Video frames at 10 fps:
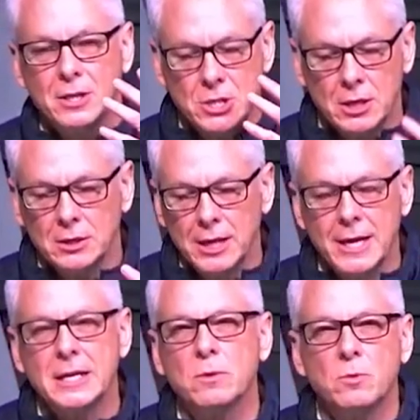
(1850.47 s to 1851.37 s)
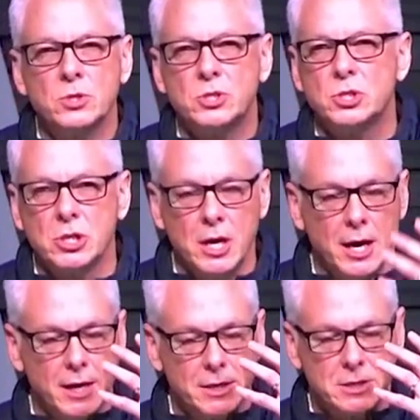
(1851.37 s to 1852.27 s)
young lady was
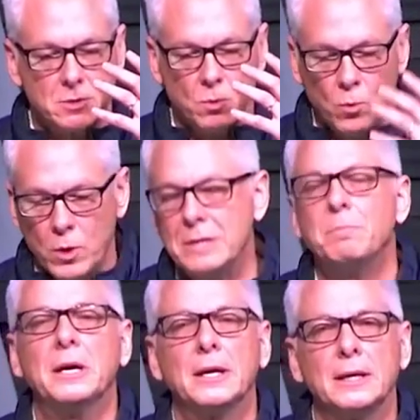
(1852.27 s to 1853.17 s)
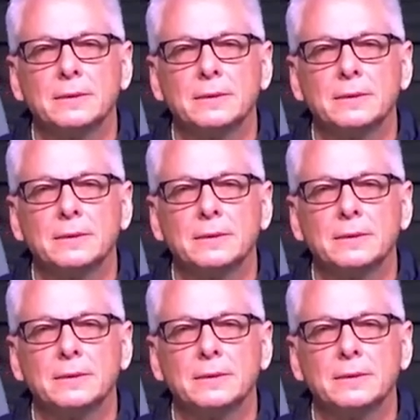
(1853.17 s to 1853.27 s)
just weeping.